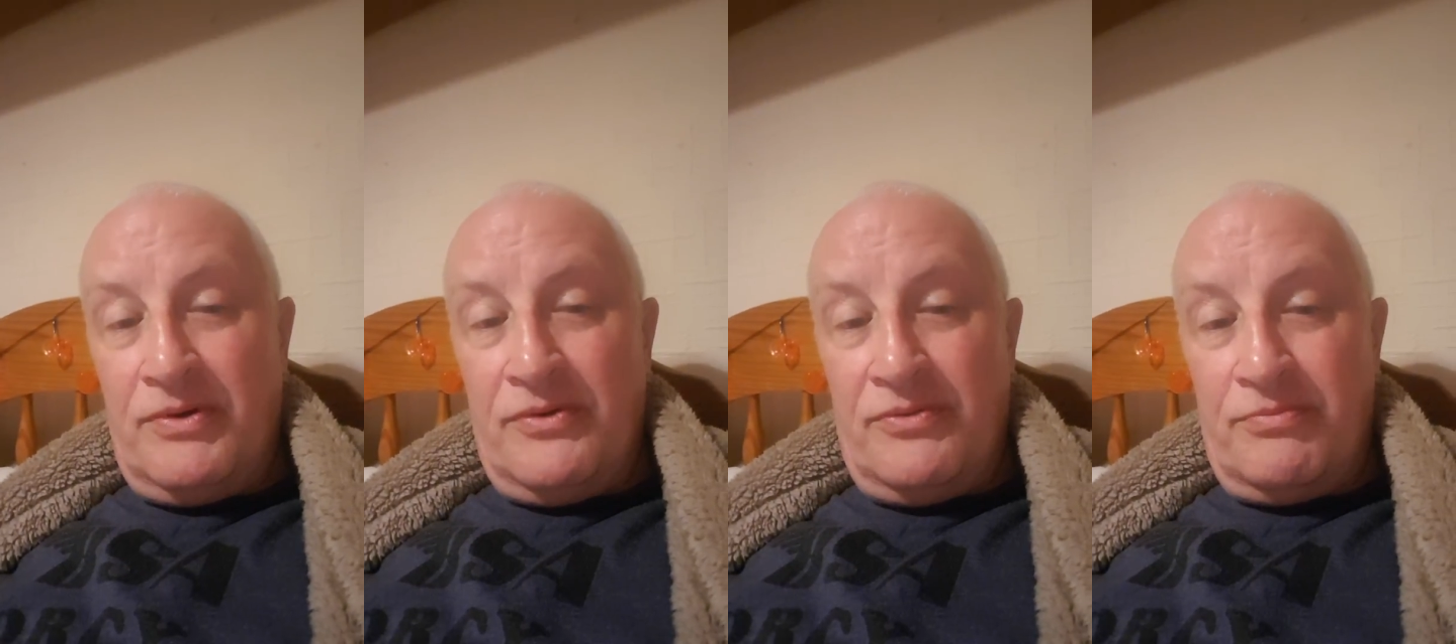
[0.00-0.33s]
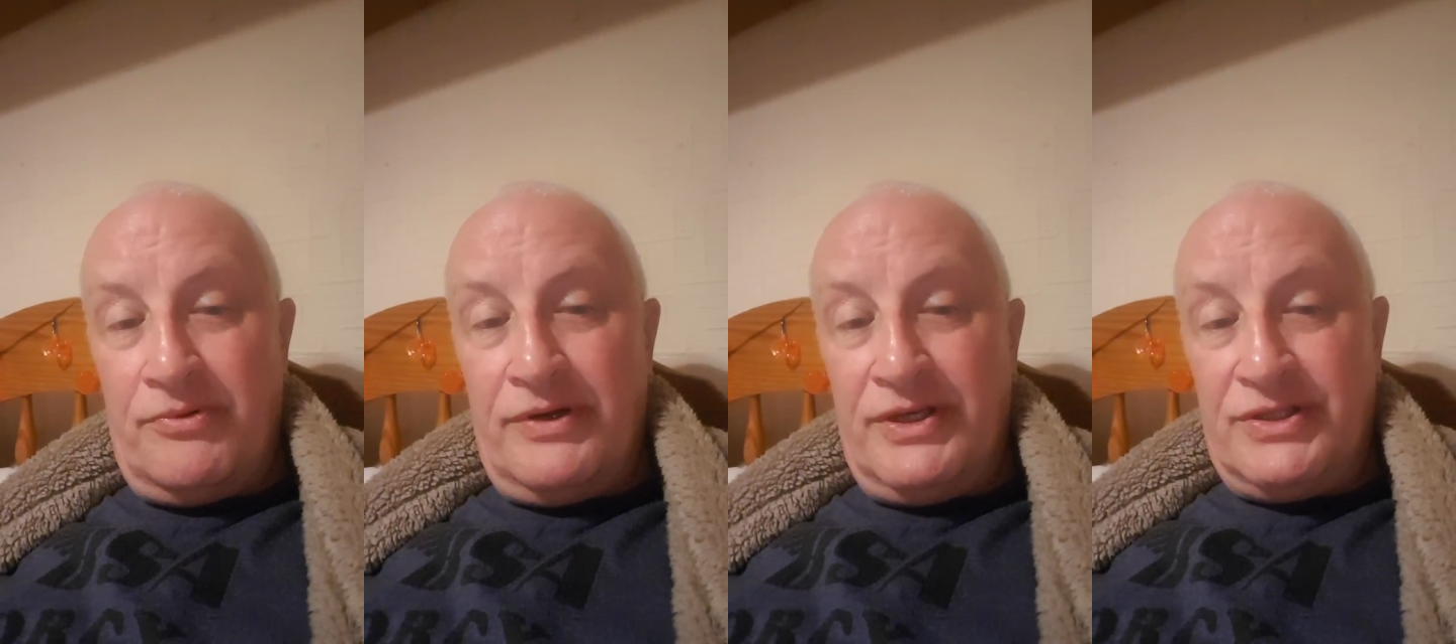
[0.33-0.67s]
both
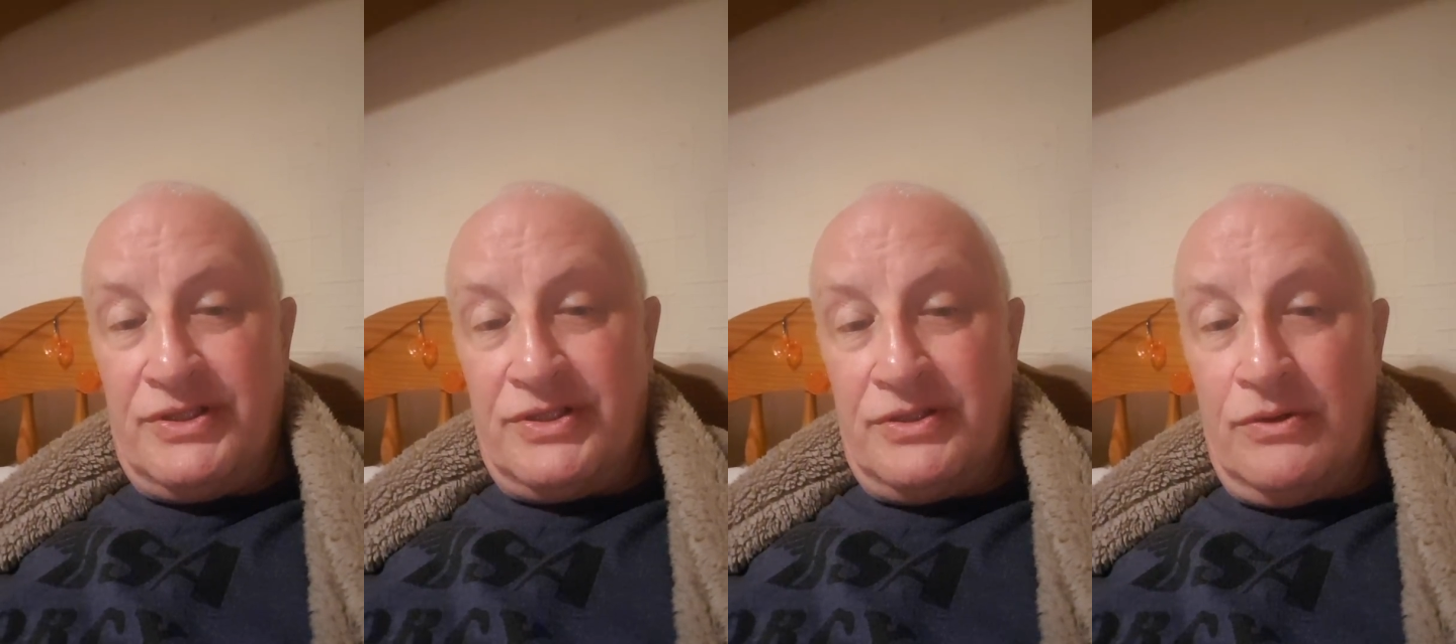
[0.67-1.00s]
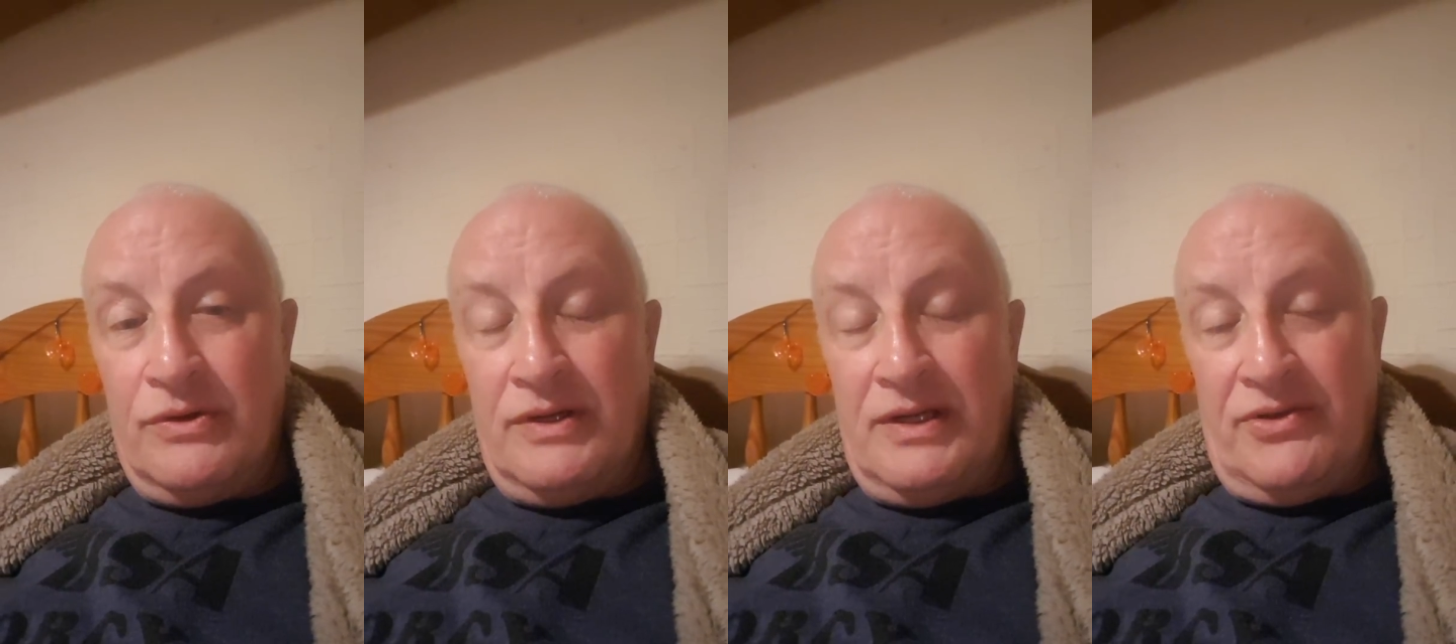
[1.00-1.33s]
British
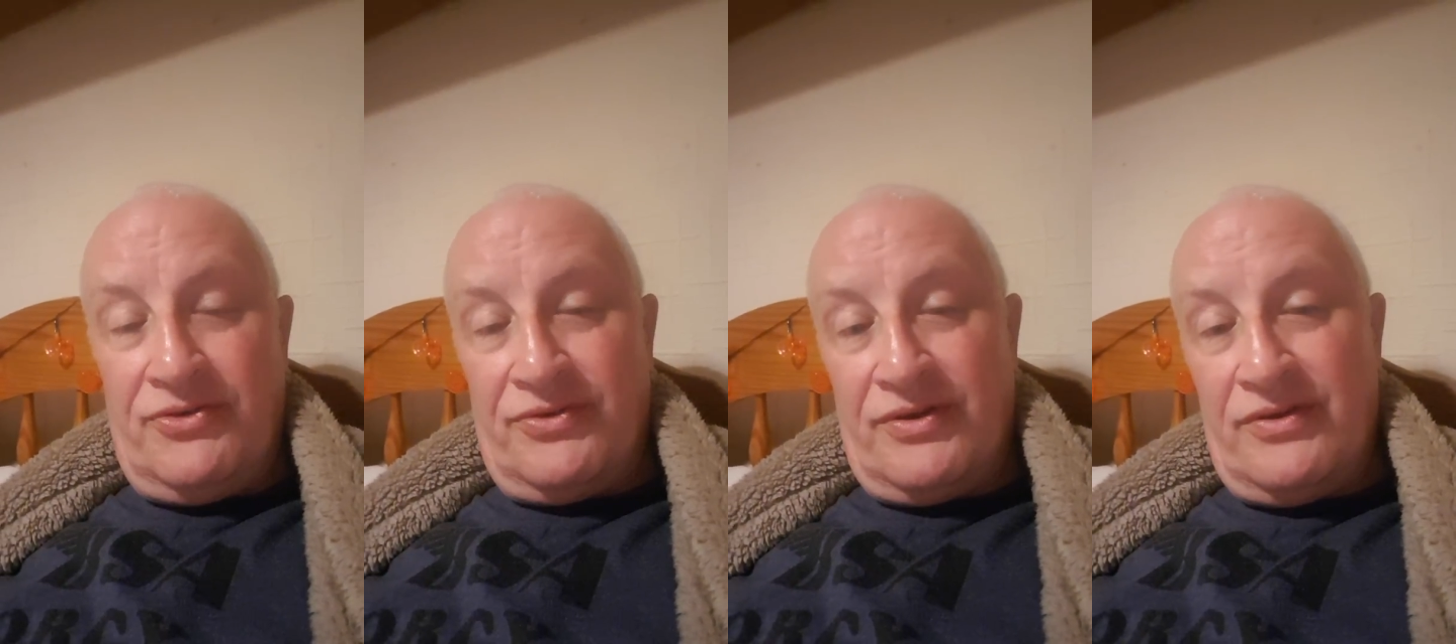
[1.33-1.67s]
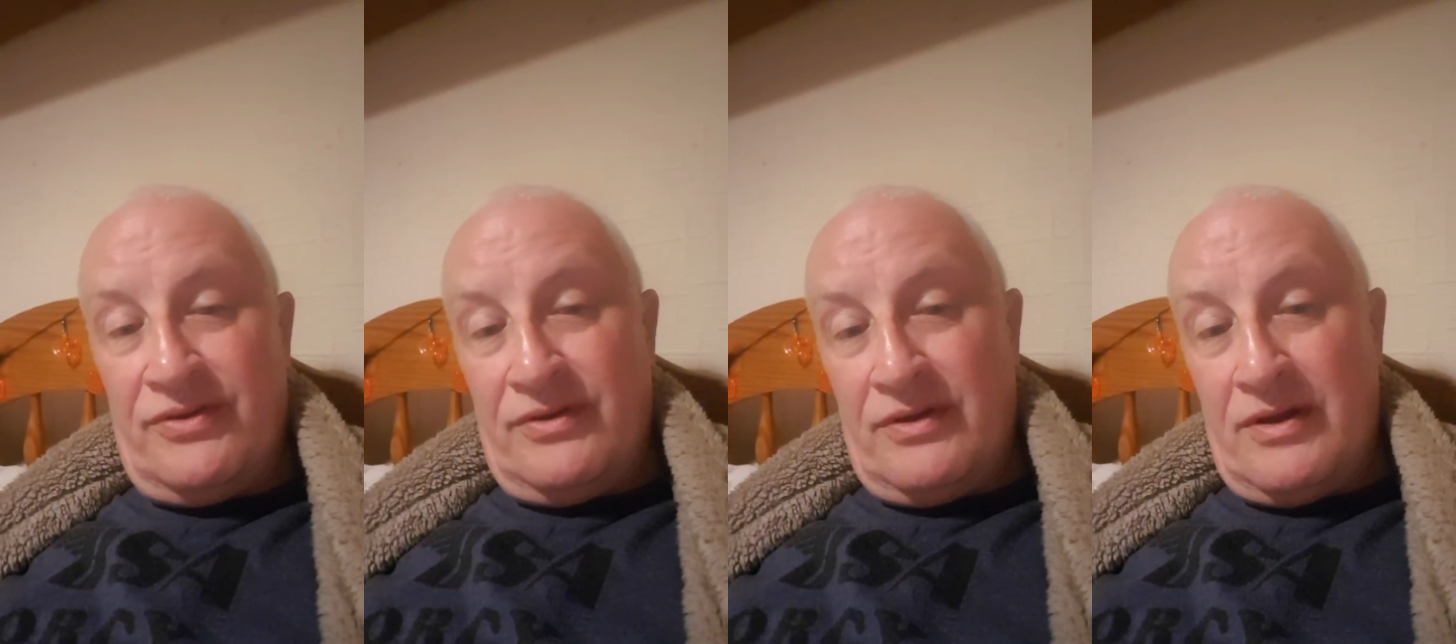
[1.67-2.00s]
loyalist
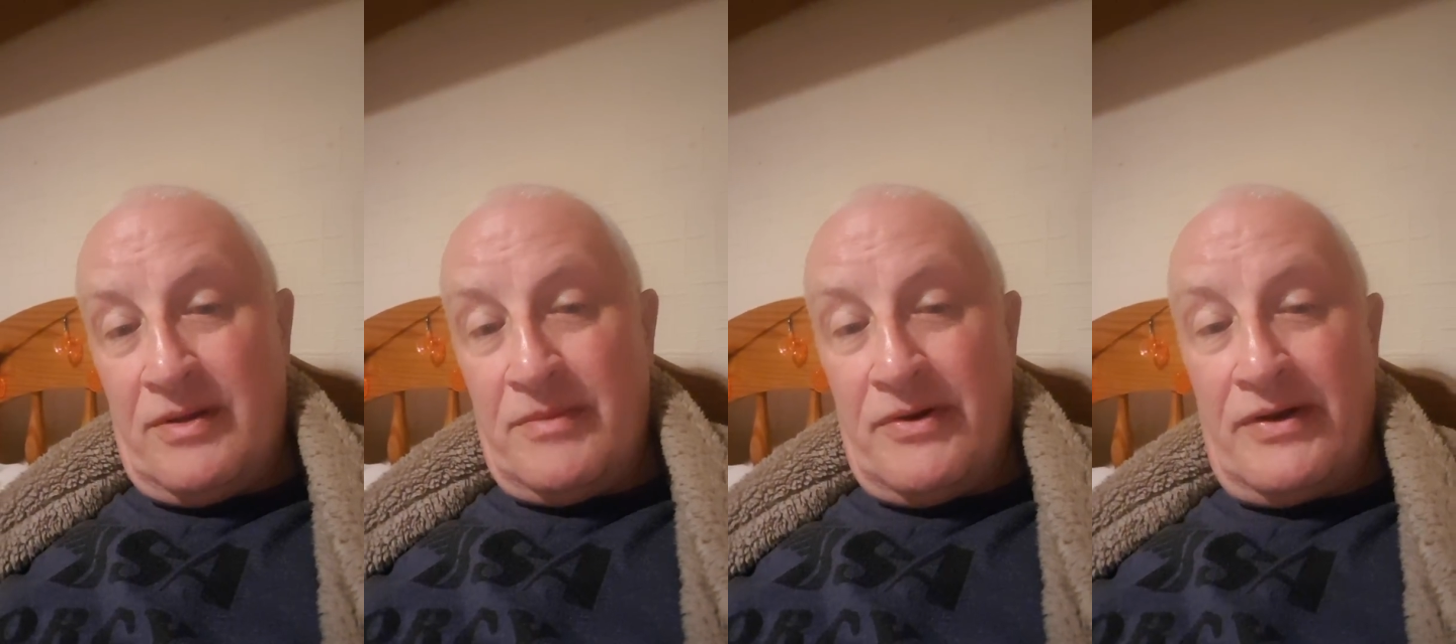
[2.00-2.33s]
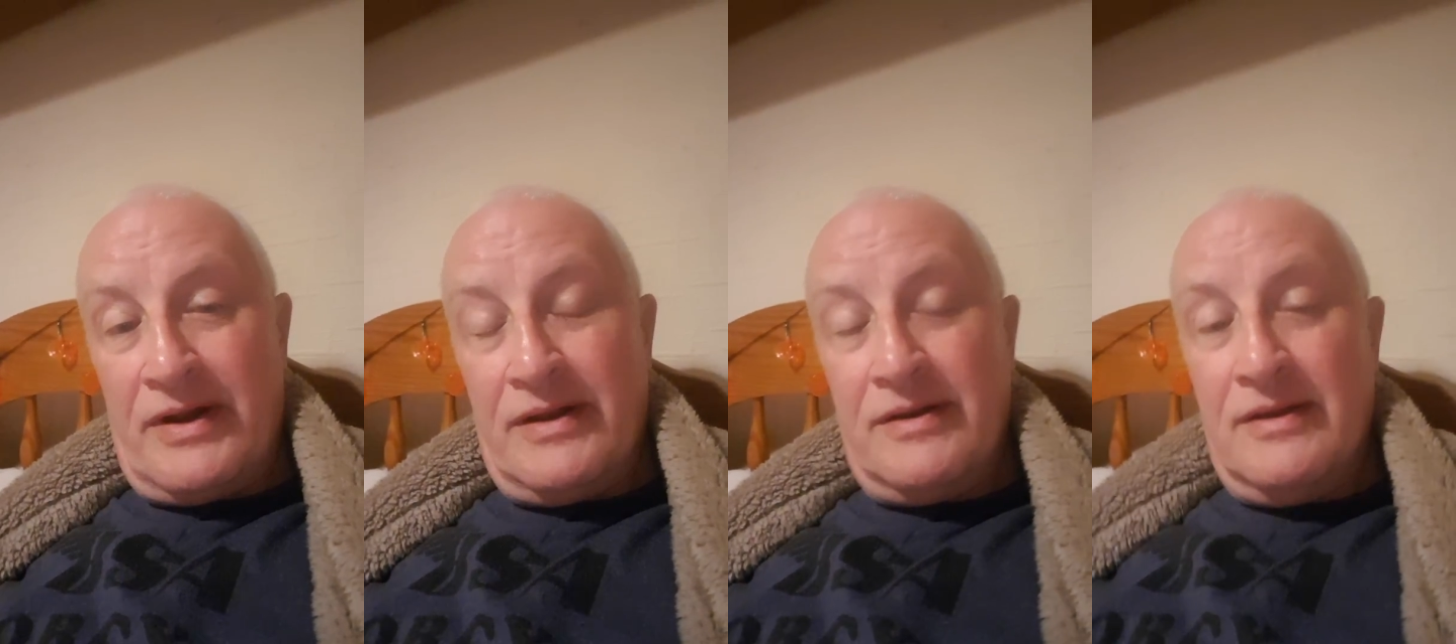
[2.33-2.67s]
and
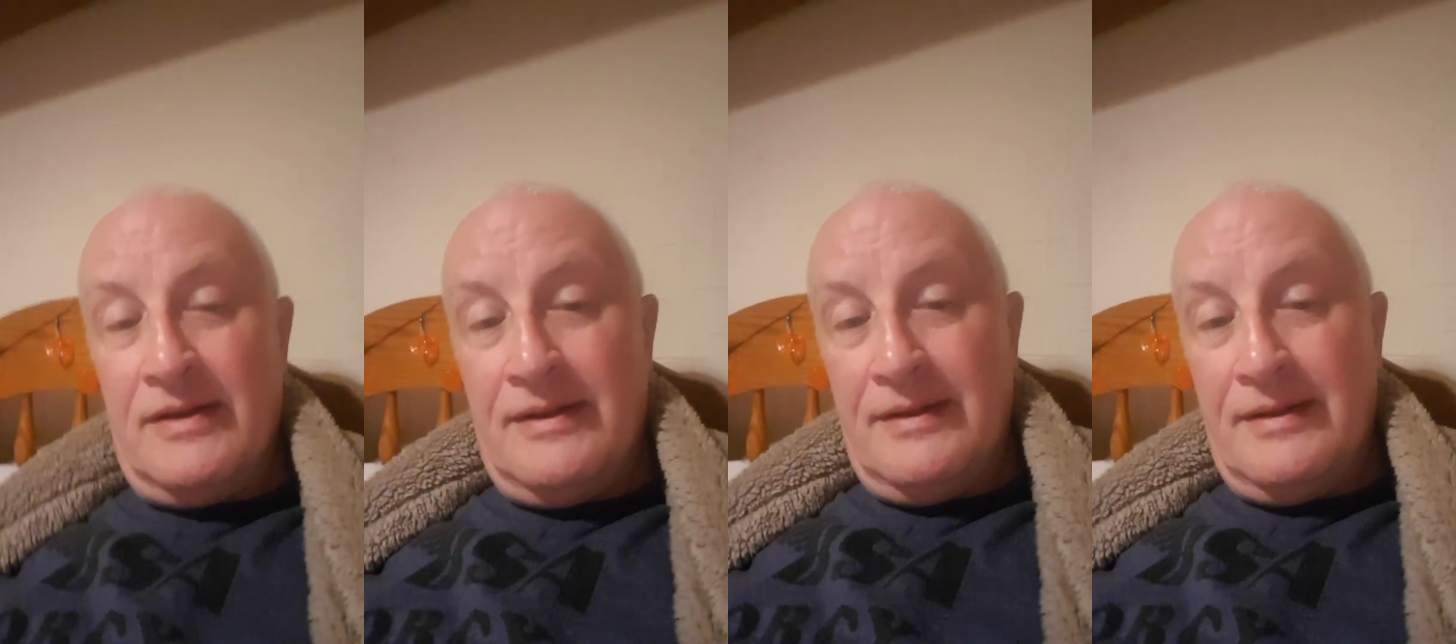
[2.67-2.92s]
American.